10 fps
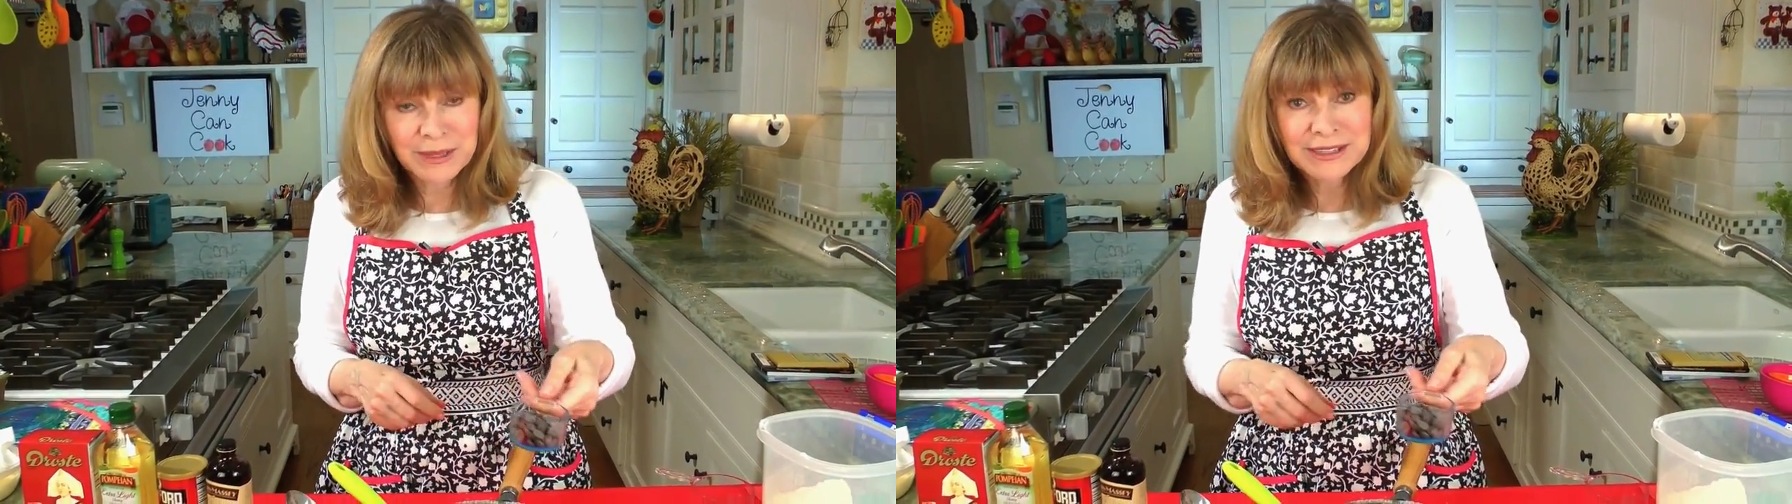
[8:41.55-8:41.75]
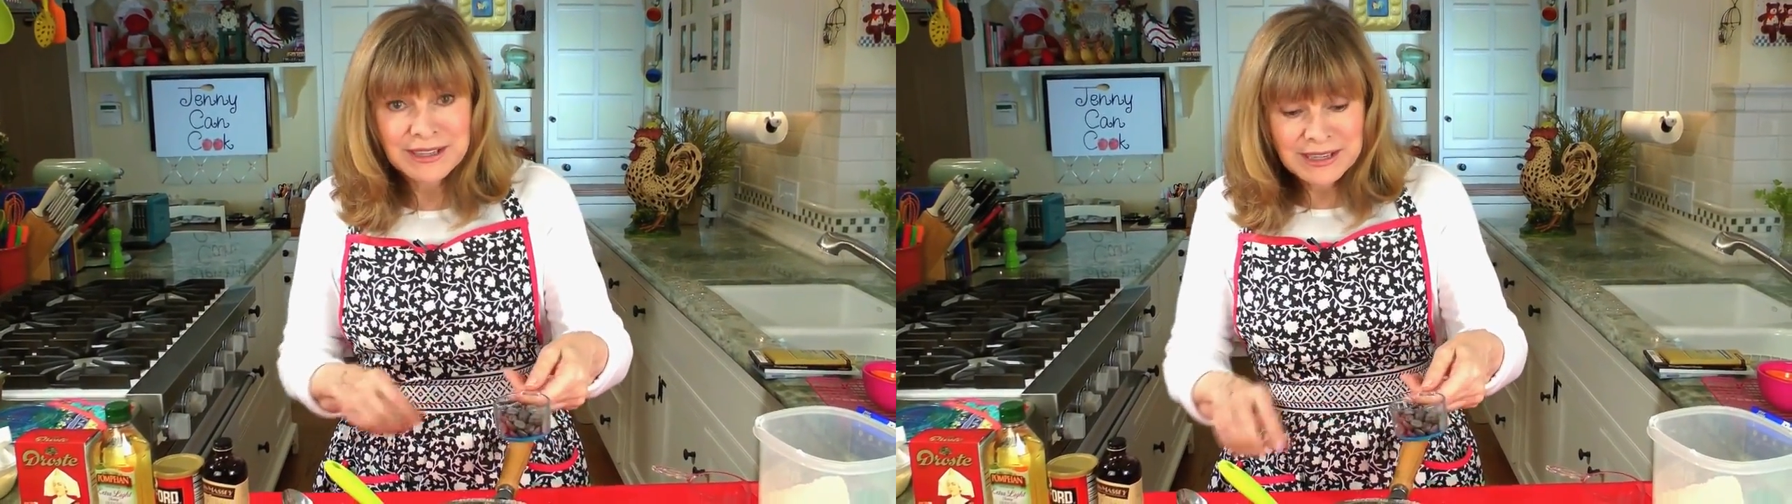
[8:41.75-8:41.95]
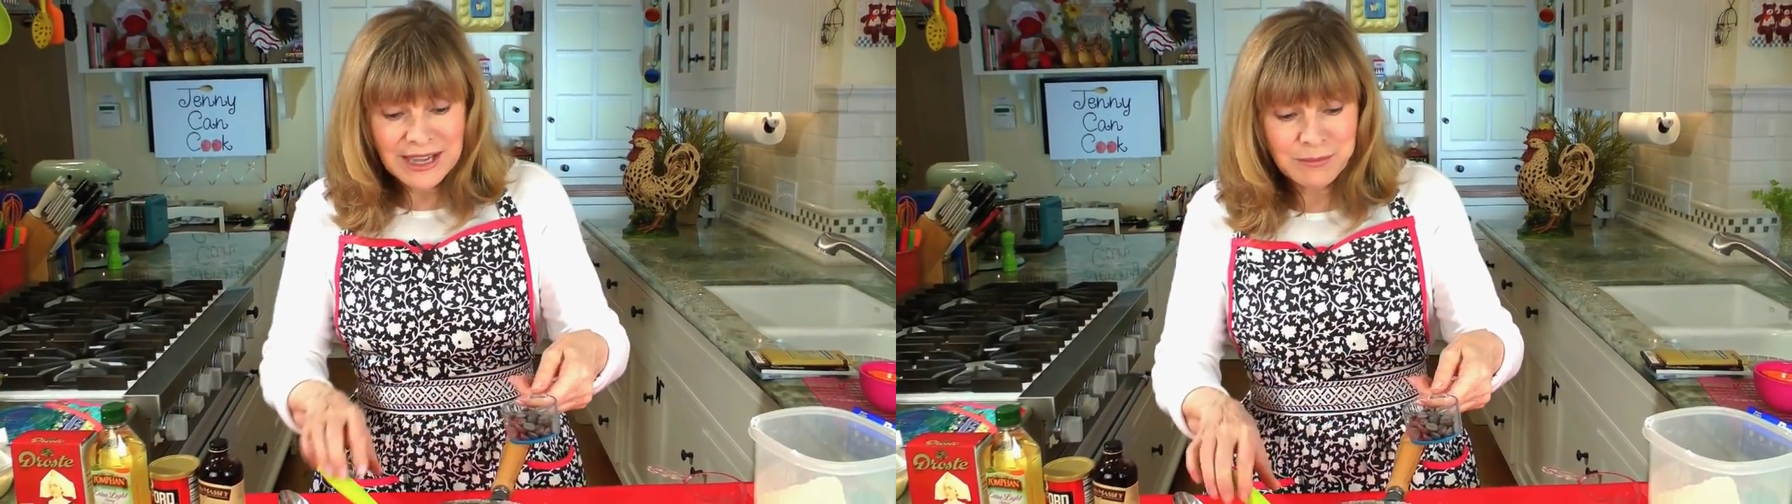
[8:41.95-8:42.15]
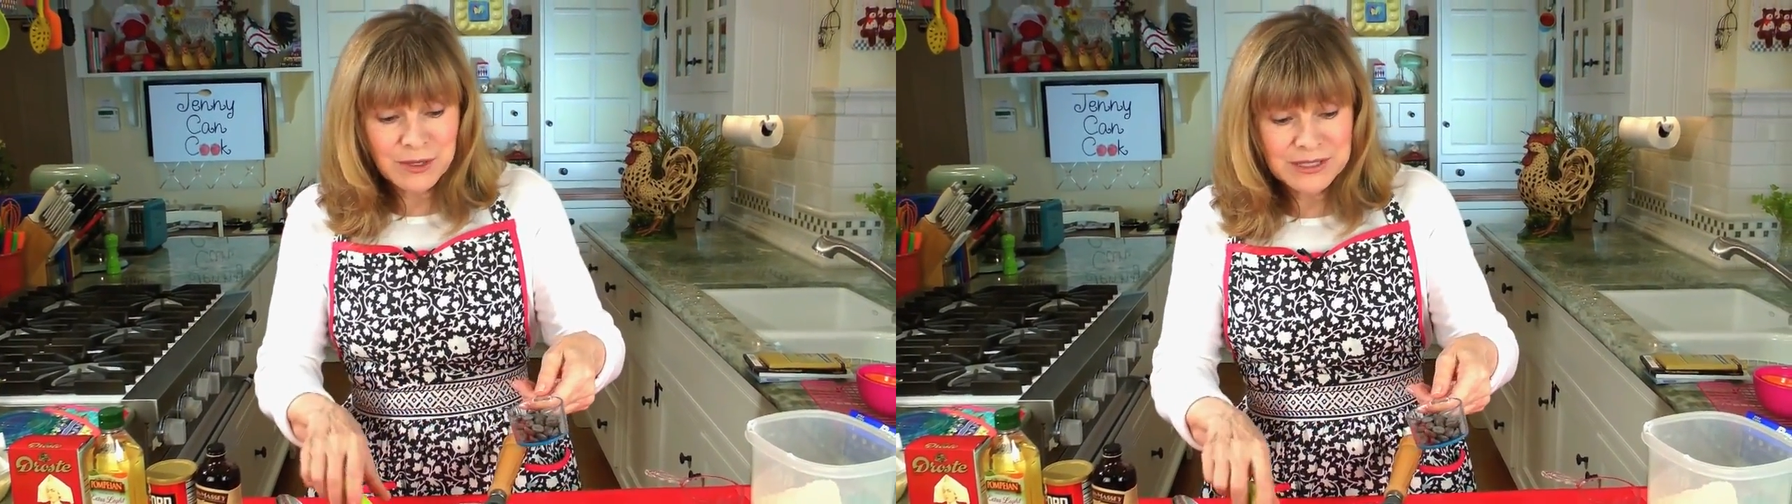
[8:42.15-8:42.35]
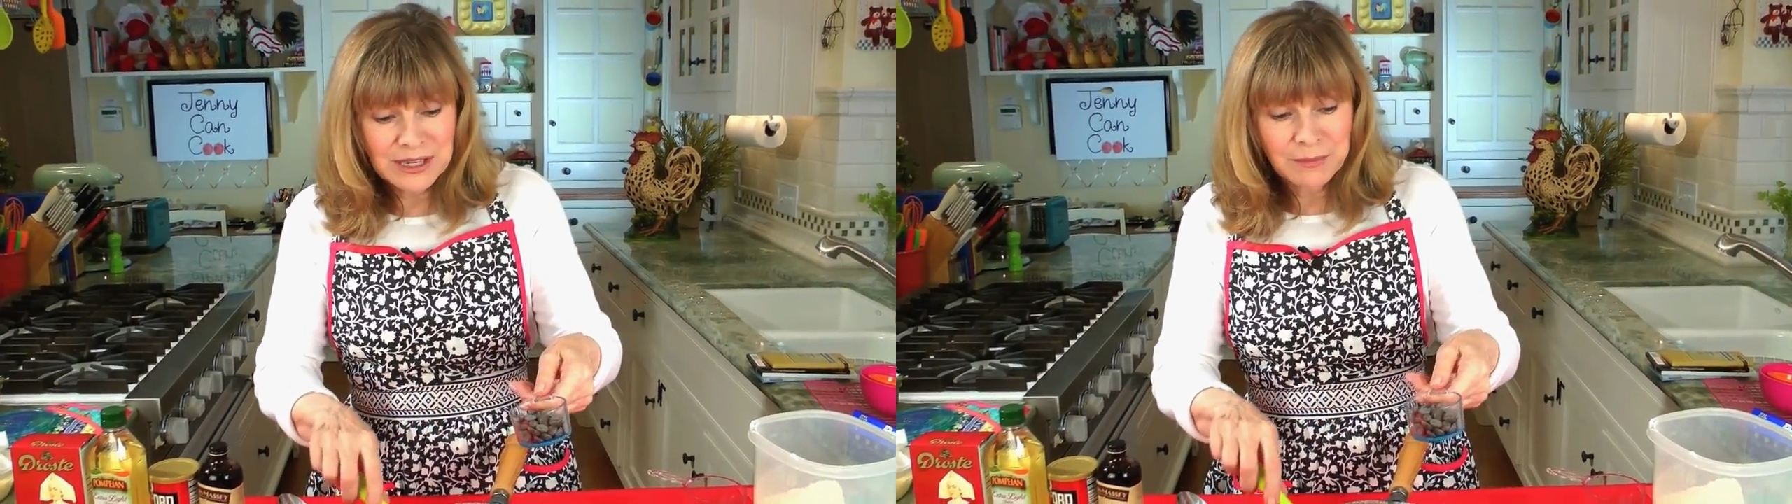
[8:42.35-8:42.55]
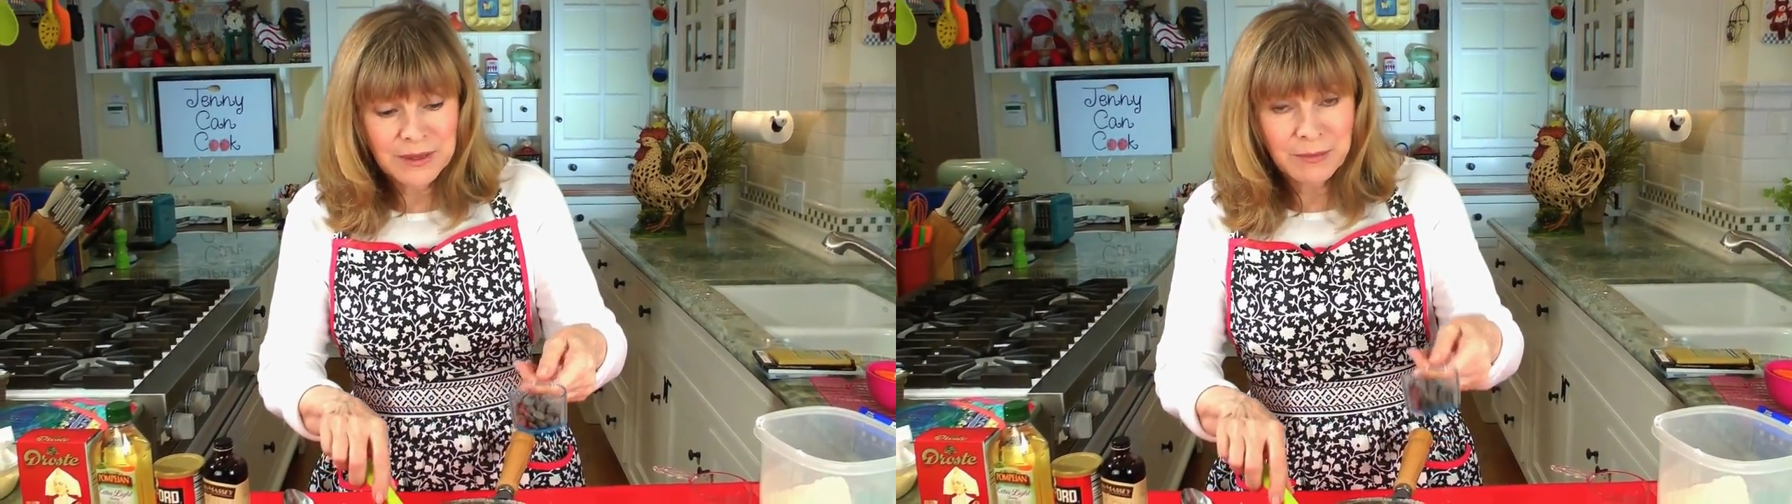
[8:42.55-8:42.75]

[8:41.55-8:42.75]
But I'm using